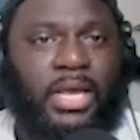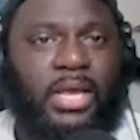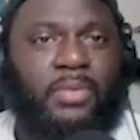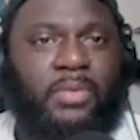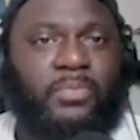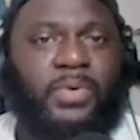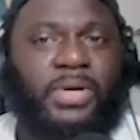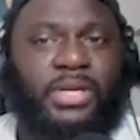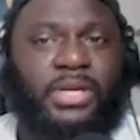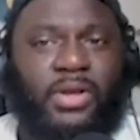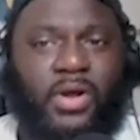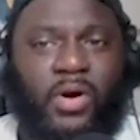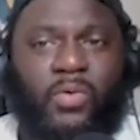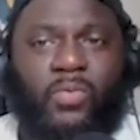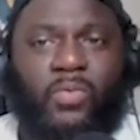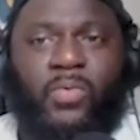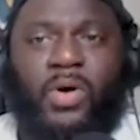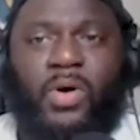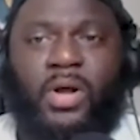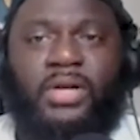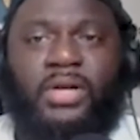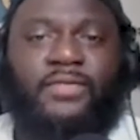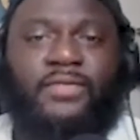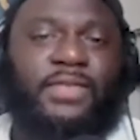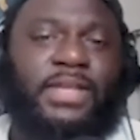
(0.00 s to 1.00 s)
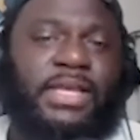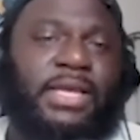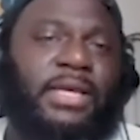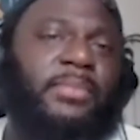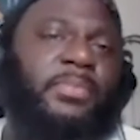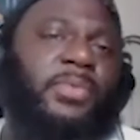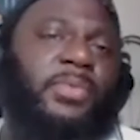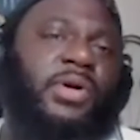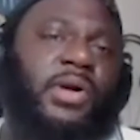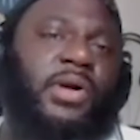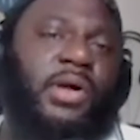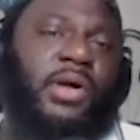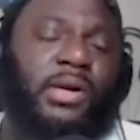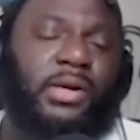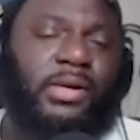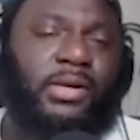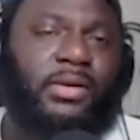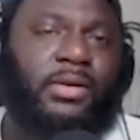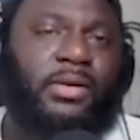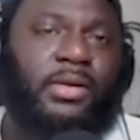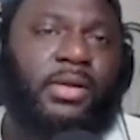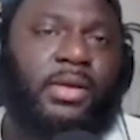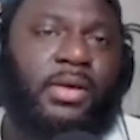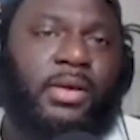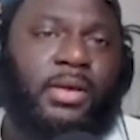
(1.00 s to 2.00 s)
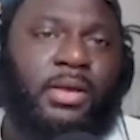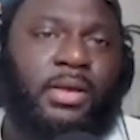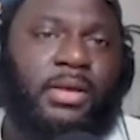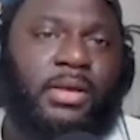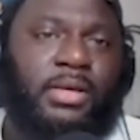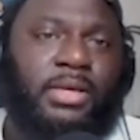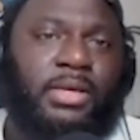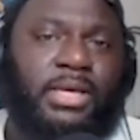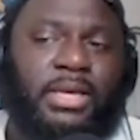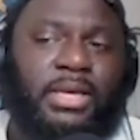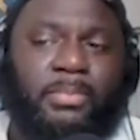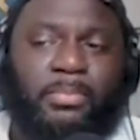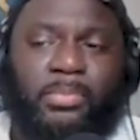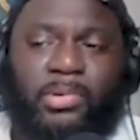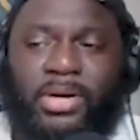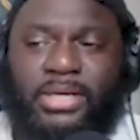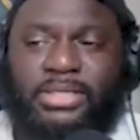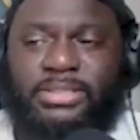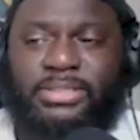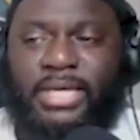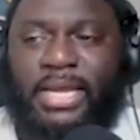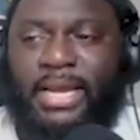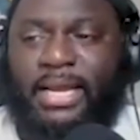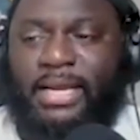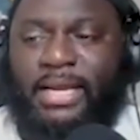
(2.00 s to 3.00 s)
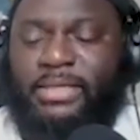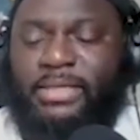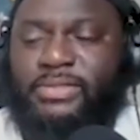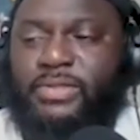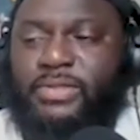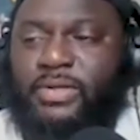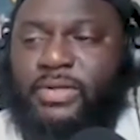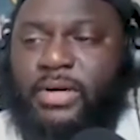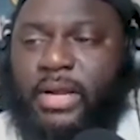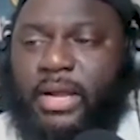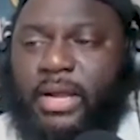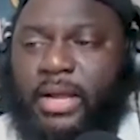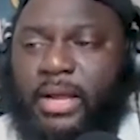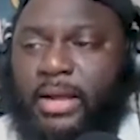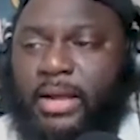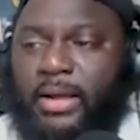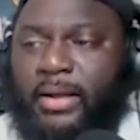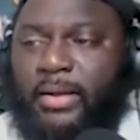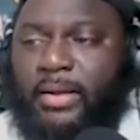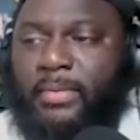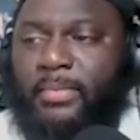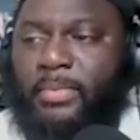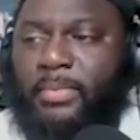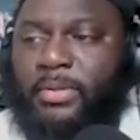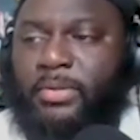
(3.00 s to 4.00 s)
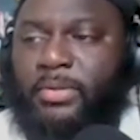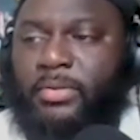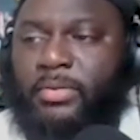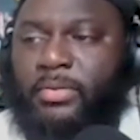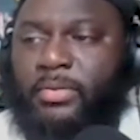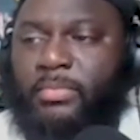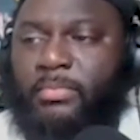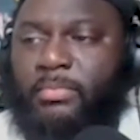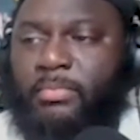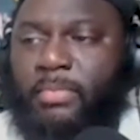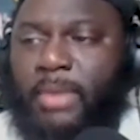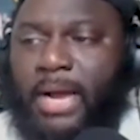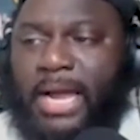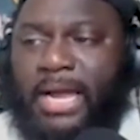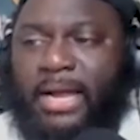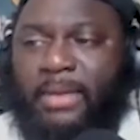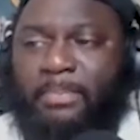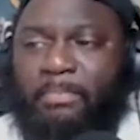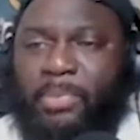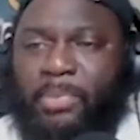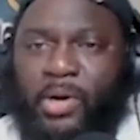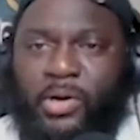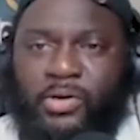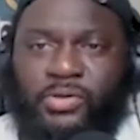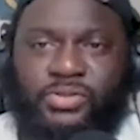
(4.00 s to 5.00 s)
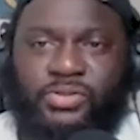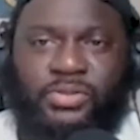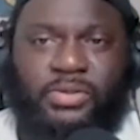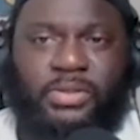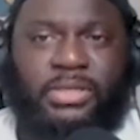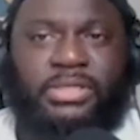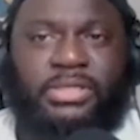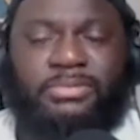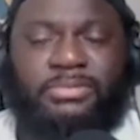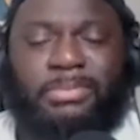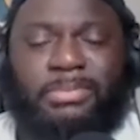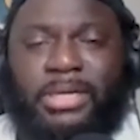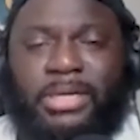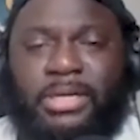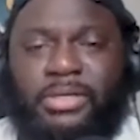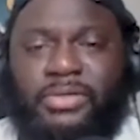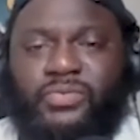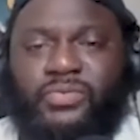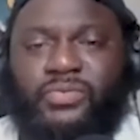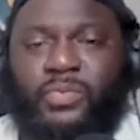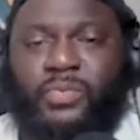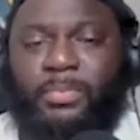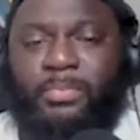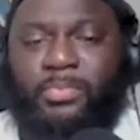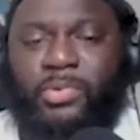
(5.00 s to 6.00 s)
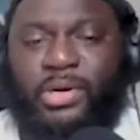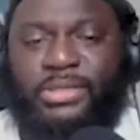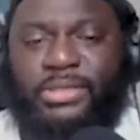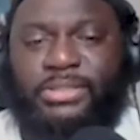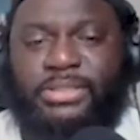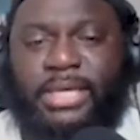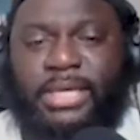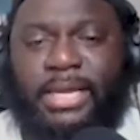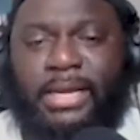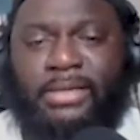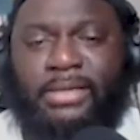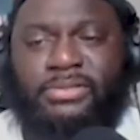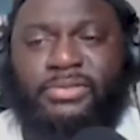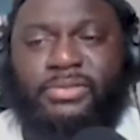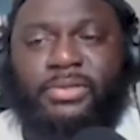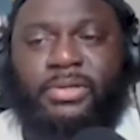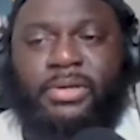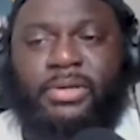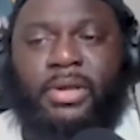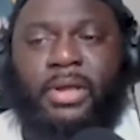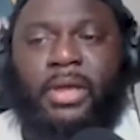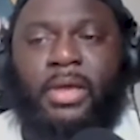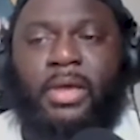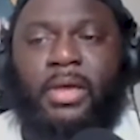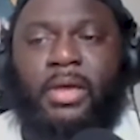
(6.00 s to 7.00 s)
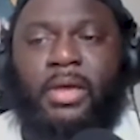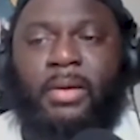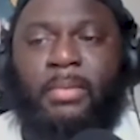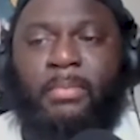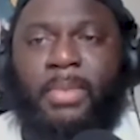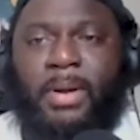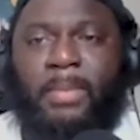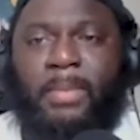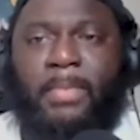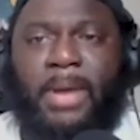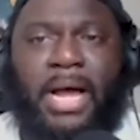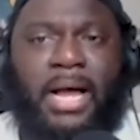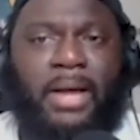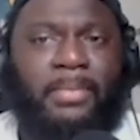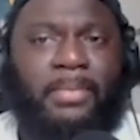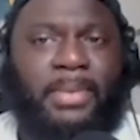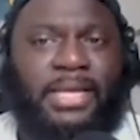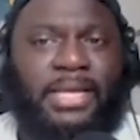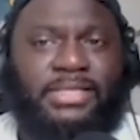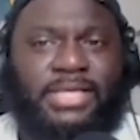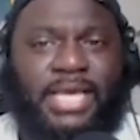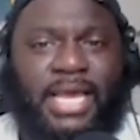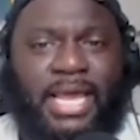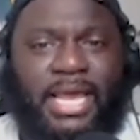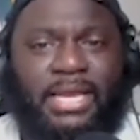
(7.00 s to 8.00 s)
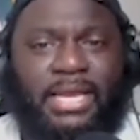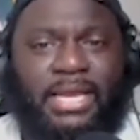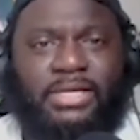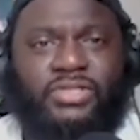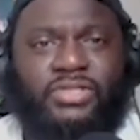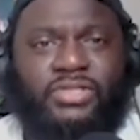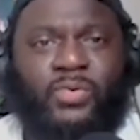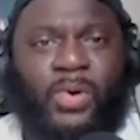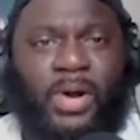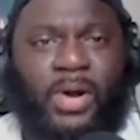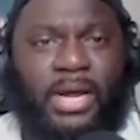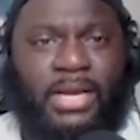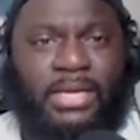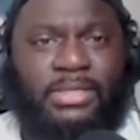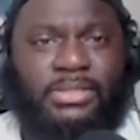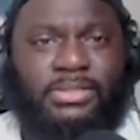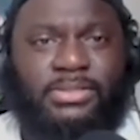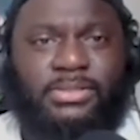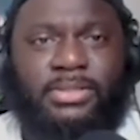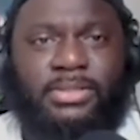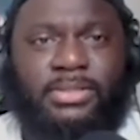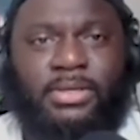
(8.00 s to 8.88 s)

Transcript: And we know one of them are gonna get breast cancer. My personal experience with breast cancer, my mom has had it twice.